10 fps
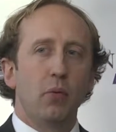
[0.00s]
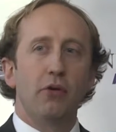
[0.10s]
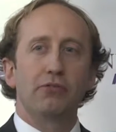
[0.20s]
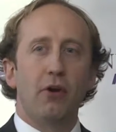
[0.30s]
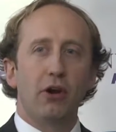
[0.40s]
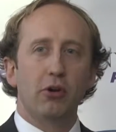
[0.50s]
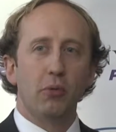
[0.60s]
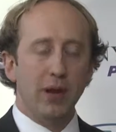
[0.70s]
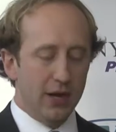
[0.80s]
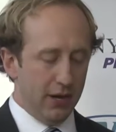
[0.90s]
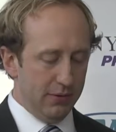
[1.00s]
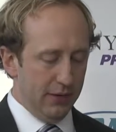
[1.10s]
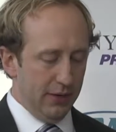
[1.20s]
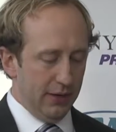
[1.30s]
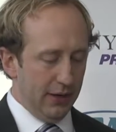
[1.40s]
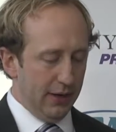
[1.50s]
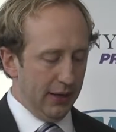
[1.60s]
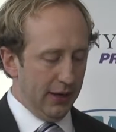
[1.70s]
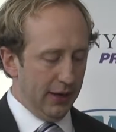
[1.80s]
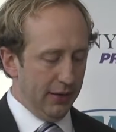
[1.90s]
Wells Fargo Arena
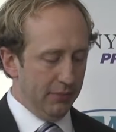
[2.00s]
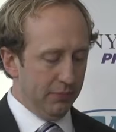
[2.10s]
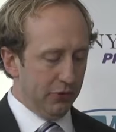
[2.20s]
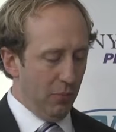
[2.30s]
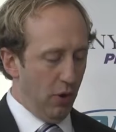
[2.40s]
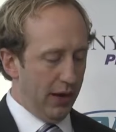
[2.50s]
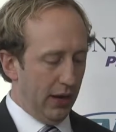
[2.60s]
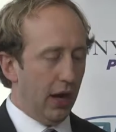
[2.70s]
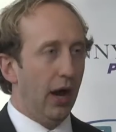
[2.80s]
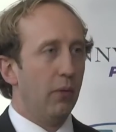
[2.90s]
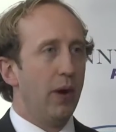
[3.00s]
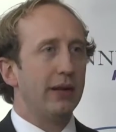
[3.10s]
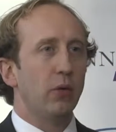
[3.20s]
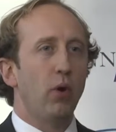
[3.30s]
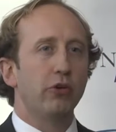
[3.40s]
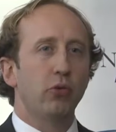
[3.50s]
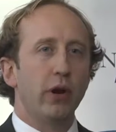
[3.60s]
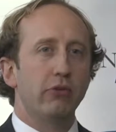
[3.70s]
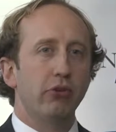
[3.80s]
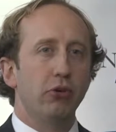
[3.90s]
in Des Moines ranked at
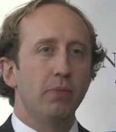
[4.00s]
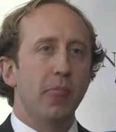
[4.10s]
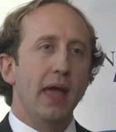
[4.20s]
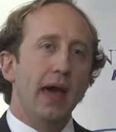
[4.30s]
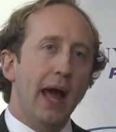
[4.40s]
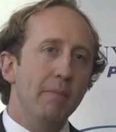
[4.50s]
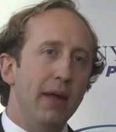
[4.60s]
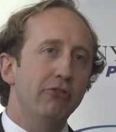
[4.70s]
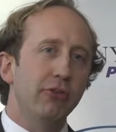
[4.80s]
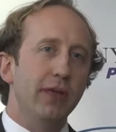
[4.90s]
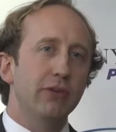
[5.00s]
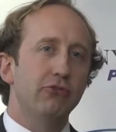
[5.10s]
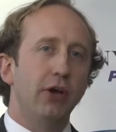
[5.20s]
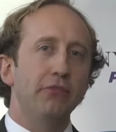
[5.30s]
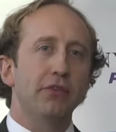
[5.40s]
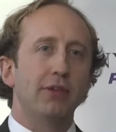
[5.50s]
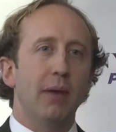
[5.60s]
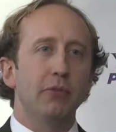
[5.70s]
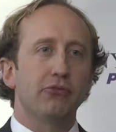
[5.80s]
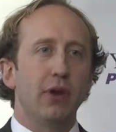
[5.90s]
122. I mention these just to
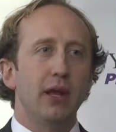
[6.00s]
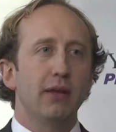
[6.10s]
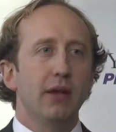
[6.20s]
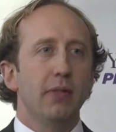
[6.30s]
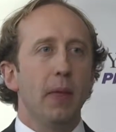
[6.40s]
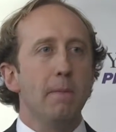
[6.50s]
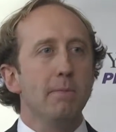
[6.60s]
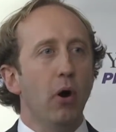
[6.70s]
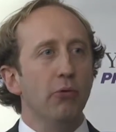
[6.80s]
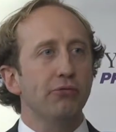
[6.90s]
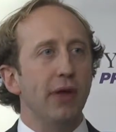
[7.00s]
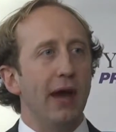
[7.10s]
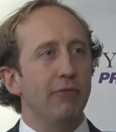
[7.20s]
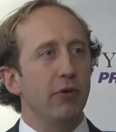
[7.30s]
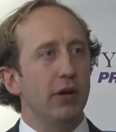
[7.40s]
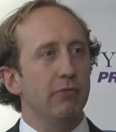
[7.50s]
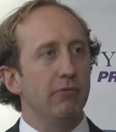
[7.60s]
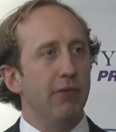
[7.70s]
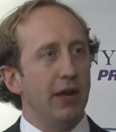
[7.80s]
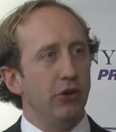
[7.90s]
demonstrate that most every
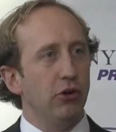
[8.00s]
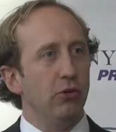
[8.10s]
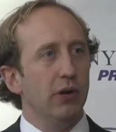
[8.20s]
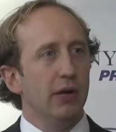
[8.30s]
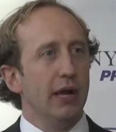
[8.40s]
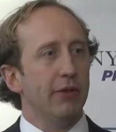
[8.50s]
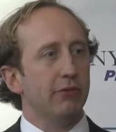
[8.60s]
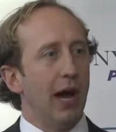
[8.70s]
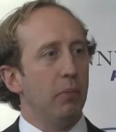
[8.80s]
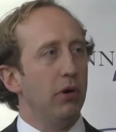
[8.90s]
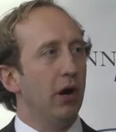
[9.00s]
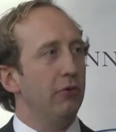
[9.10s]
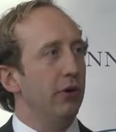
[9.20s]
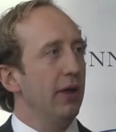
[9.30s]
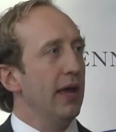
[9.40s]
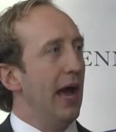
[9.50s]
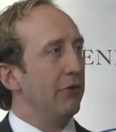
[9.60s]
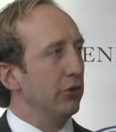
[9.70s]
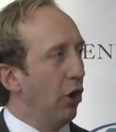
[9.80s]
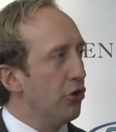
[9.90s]
venue in the top 100
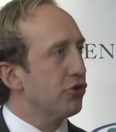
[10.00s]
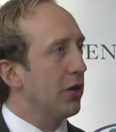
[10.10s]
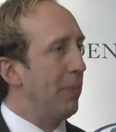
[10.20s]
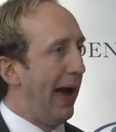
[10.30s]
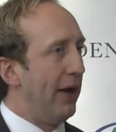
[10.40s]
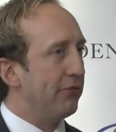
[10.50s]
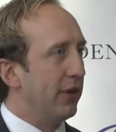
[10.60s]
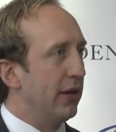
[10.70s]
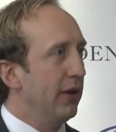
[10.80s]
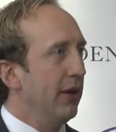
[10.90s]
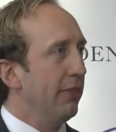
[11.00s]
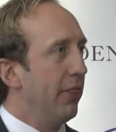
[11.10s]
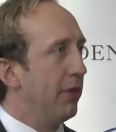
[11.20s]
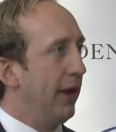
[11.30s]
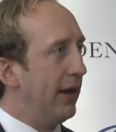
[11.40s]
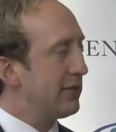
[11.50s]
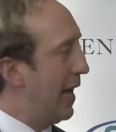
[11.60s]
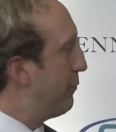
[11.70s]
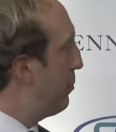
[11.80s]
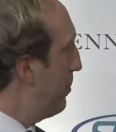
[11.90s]
has a larger capacity than the Denny
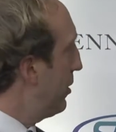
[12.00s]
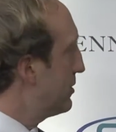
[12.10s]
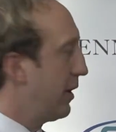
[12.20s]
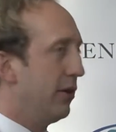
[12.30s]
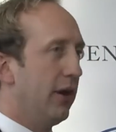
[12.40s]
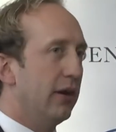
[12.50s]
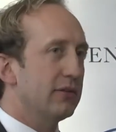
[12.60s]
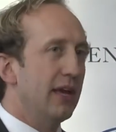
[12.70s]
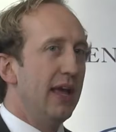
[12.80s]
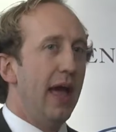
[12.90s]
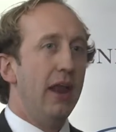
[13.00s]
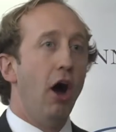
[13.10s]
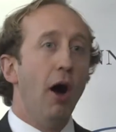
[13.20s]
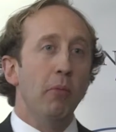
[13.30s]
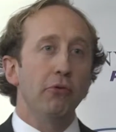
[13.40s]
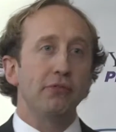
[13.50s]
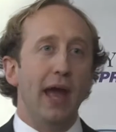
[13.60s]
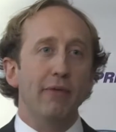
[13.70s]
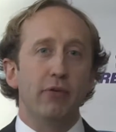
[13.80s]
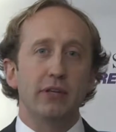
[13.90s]
Sanford Premier Center does. And almost
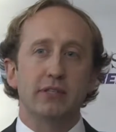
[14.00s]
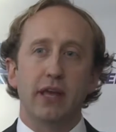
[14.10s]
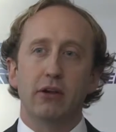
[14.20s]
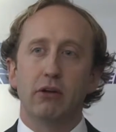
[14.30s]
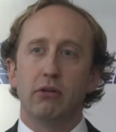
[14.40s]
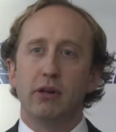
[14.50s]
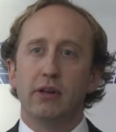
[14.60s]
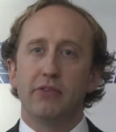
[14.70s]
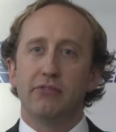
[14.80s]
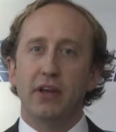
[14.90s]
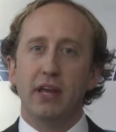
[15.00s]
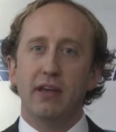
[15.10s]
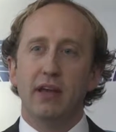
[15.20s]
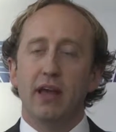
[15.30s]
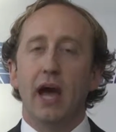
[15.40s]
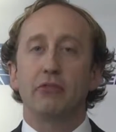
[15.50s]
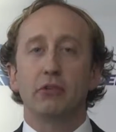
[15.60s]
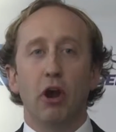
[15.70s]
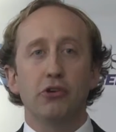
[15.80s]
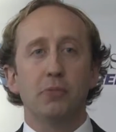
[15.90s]
every single city has a
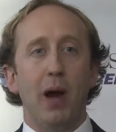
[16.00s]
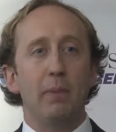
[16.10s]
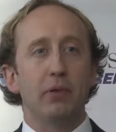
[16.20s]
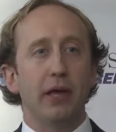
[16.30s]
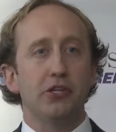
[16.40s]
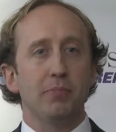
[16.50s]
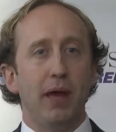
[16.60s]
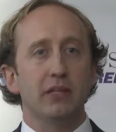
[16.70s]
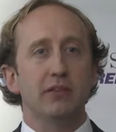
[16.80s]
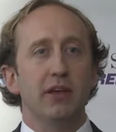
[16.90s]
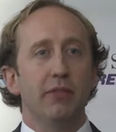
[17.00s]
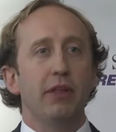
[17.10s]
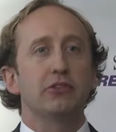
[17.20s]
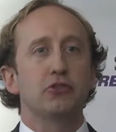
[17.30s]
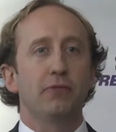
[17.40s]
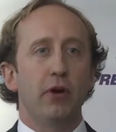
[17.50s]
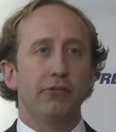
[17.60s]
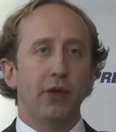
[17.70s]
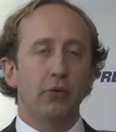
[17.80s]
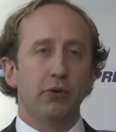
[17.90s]
larger population base than Sioux
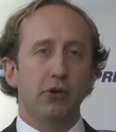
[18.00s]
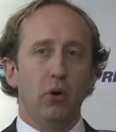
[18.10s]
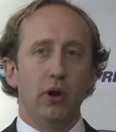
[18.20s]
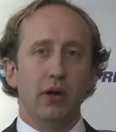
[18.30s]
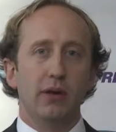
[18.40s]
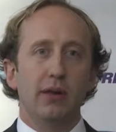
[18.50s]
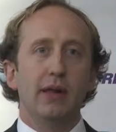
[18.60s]
Falls, South Dakota.